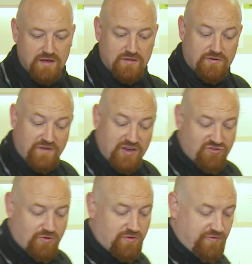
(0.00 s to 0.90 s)
The
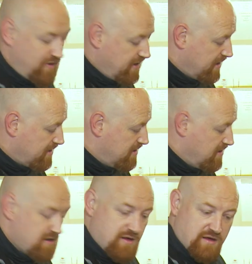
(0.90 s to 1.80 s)
fascia on the front here
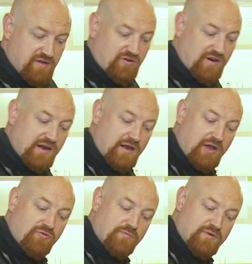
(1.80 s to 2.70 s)
has got a little
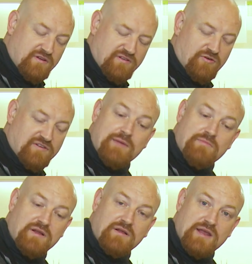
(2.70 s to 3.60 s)

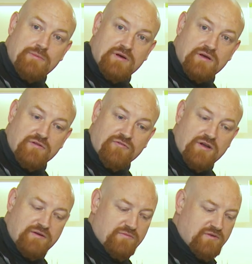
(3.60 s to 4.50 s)
10mm lip at the
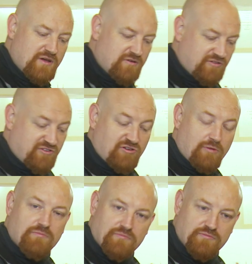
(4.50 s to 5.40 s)
front just to
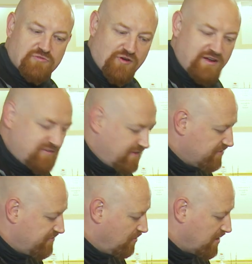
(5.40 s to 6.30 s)
stop trains and
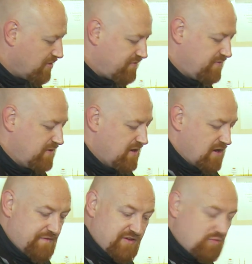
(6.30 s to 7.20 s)
things falling off,
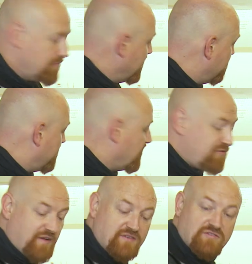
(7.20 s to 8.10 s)
and this will be the finished
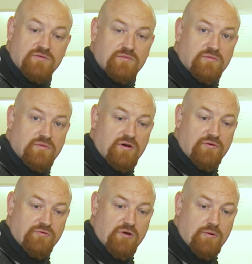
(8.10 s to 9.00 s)
face
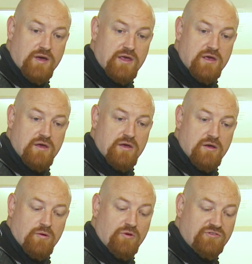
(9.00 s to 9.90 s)
of the railway
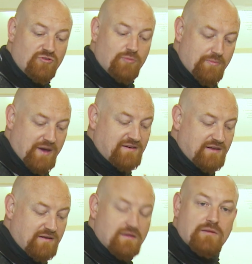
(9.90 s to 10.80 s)
once it's all been
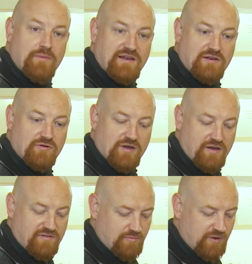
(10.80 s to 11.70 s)
painted and made to look
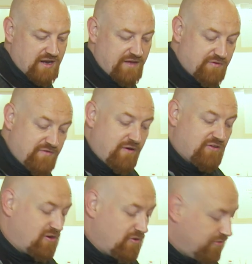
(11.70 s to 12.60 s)
nice. And we can have the
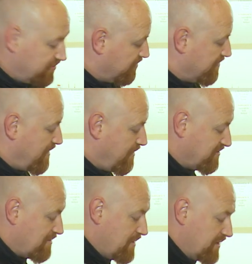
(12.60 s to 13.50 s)
various holes for the
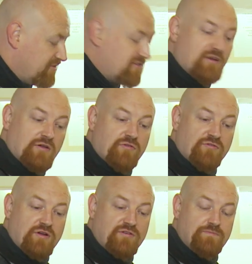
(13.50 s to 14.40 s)
various buttons along the
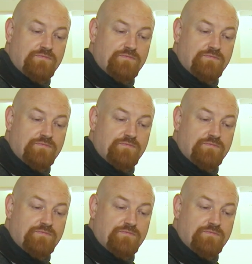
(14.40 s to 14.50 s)
front.